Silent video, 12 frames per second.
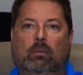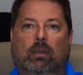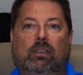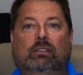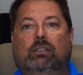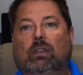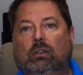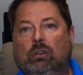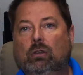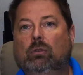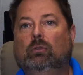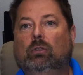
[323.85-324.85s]
with is the
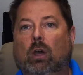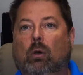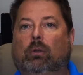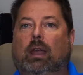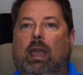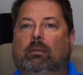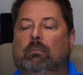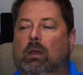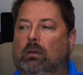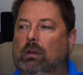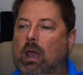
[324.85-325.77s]
new low light mode.